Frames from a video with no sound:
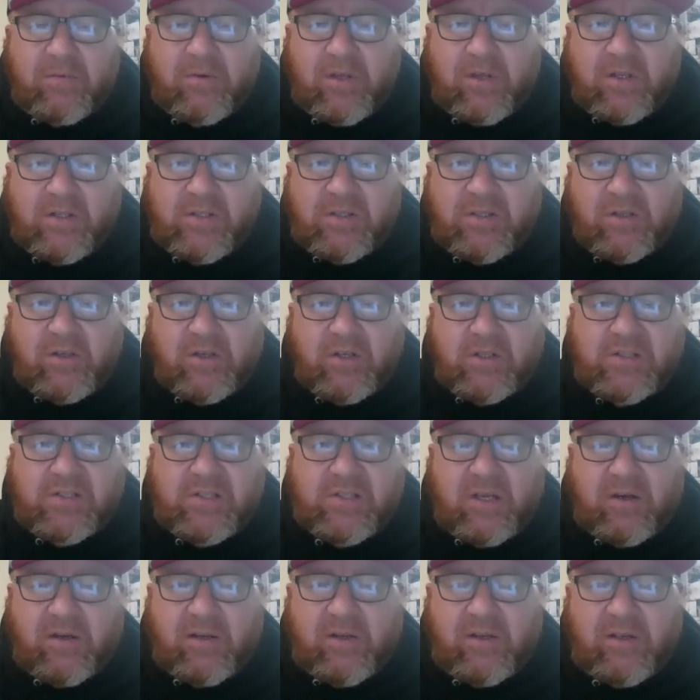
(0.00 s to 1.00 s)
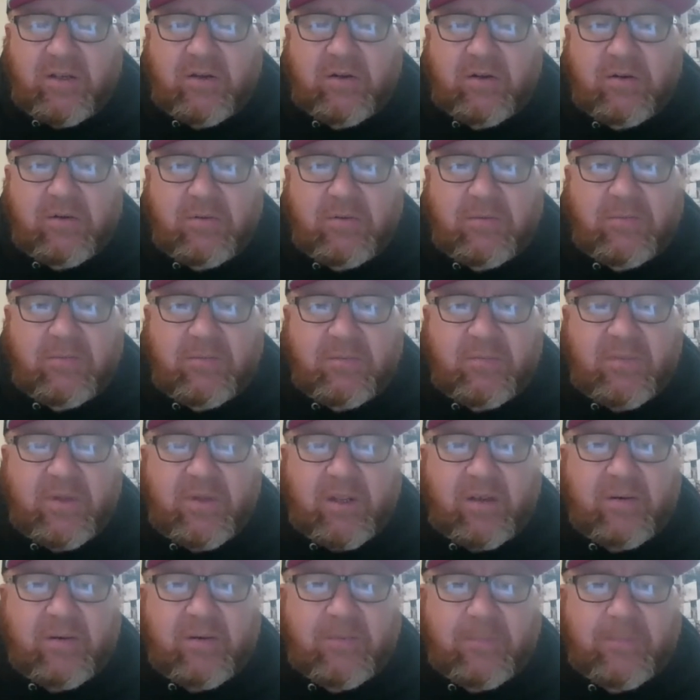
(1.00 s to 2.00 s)
Good, good, solid year. Okay.
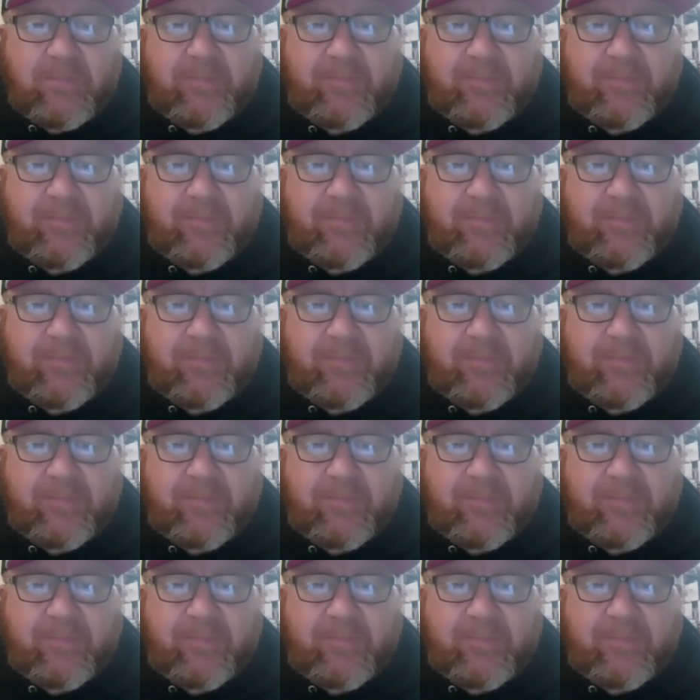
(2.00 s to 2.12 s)
Yeah.